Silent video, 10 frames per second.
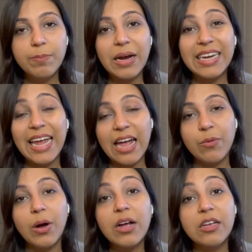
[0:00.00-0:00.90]
but
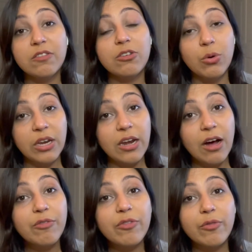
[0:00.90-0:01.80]
Canva is good
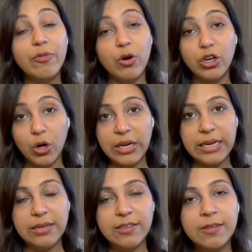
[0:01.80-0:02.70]
enough for your
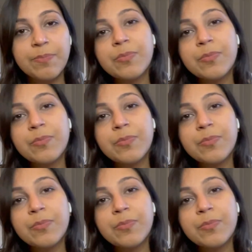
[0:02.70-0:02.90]
needs.